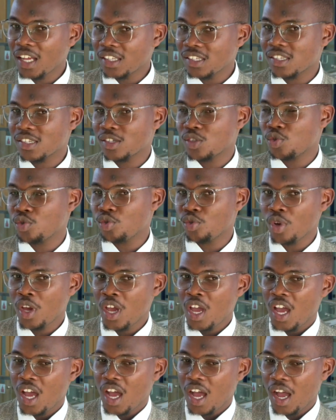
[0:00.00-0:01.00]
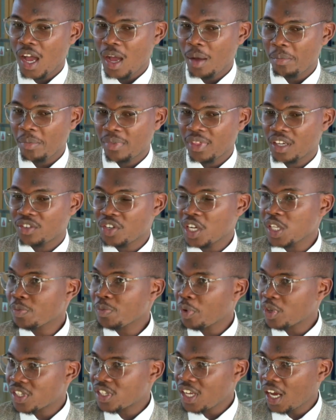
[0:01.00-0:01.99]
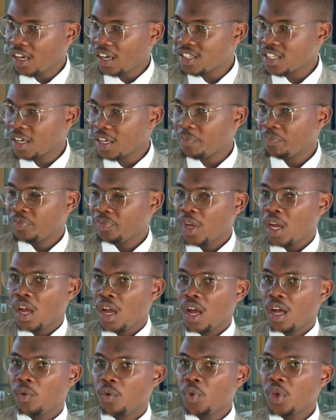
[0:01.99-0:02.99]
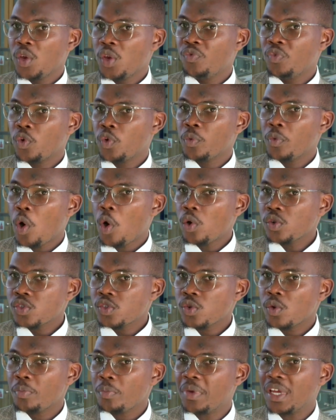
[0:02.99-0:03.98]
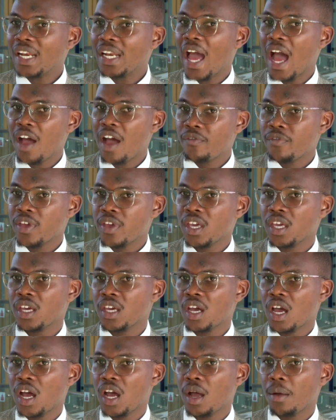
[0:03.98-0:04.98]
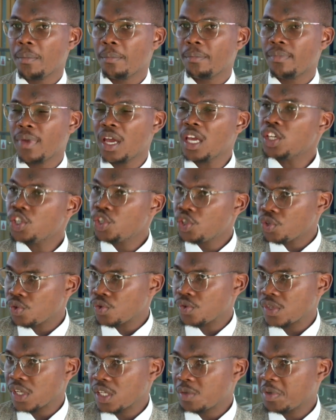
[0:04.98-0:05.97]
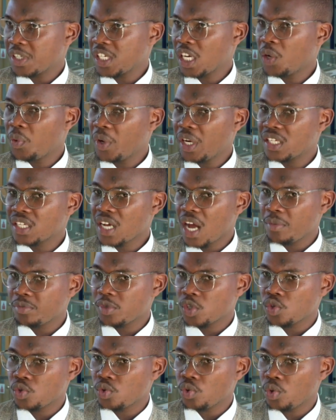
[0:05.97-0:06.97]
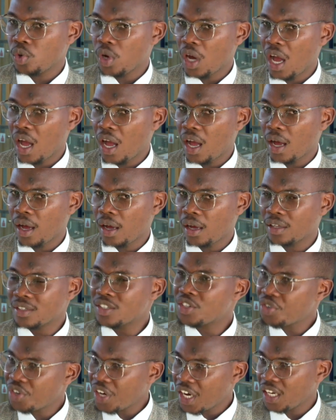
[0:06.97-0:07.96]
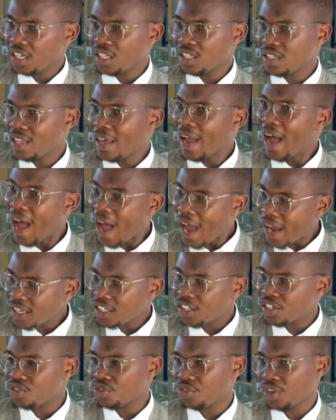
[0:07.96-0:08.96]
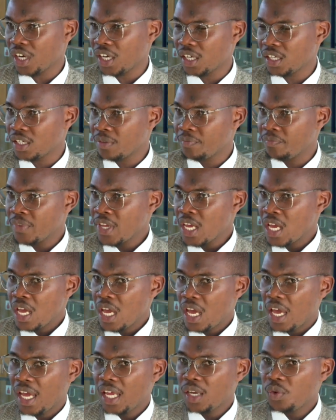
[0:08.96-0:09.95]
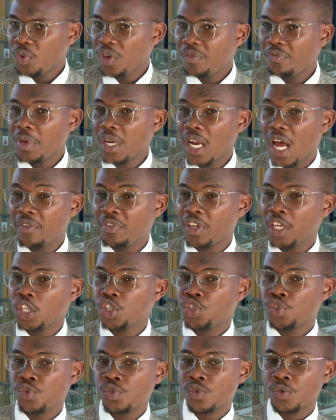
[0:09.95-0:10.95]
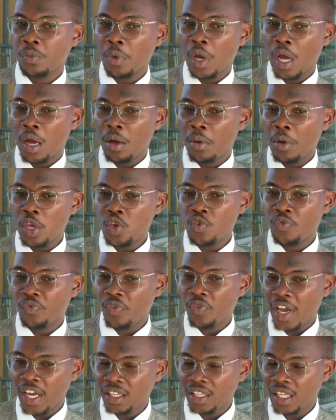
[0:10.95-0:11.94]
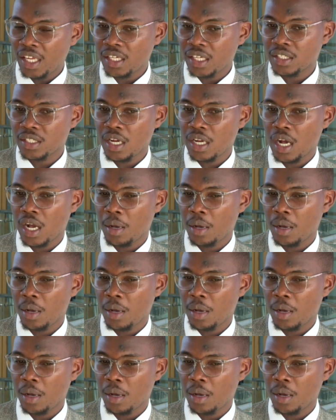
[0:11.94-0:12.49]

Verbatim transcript: adds to the transport sector, we've also been having issues, especially when it comes to trade, the hide trade. And we've been having issues, you find that